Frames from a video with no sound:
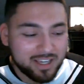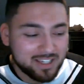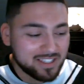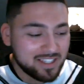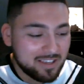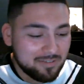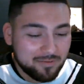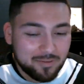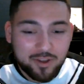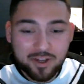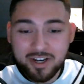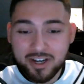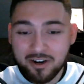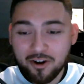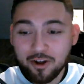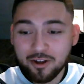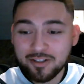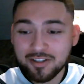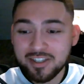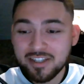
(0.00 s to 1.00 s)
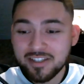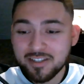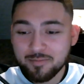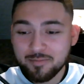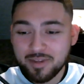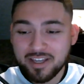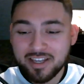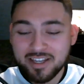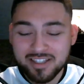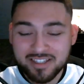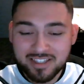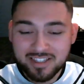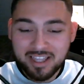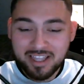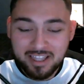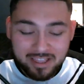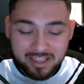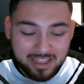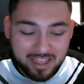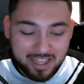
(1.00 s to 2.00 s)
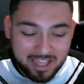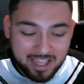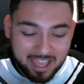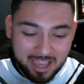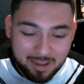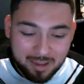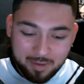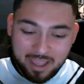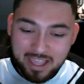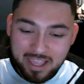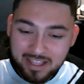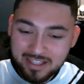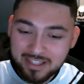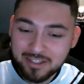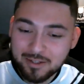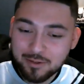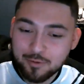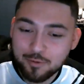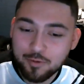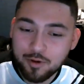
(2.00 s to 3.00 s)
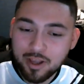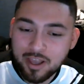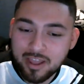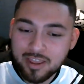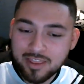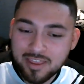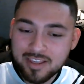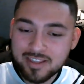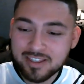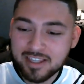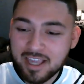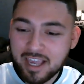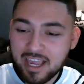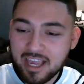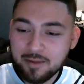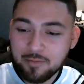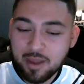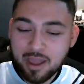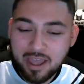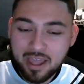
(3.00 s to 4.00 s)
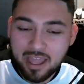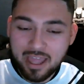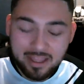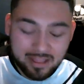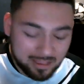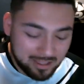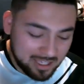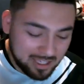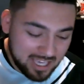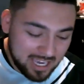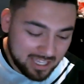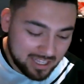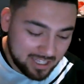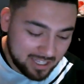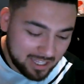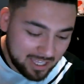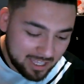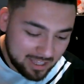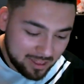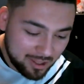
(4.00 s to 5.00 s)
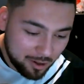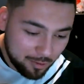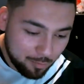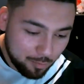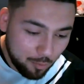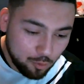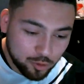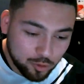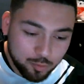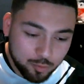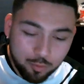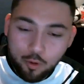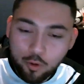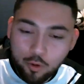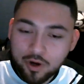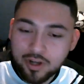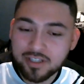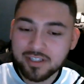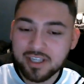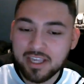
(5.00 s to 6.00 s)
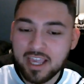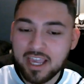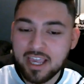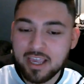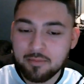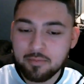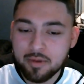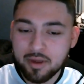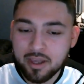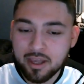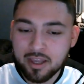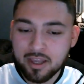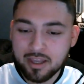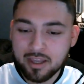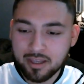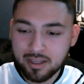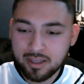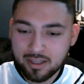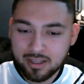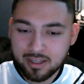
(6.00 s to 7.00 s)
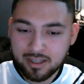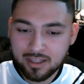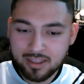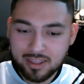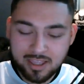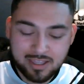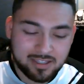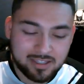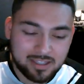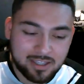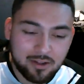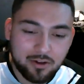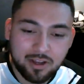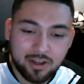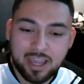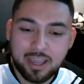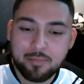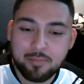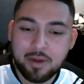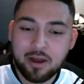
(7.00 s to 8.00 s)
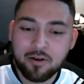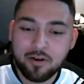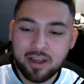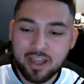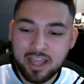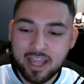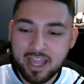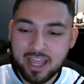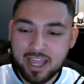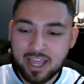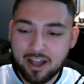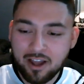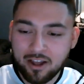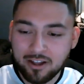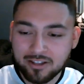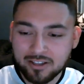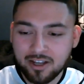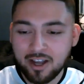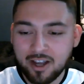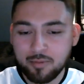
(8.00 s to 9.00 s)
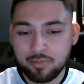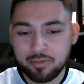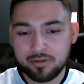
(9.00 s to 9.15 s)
they've done it all season, because they came into this game, and yet in their most poorest game they still came out on top.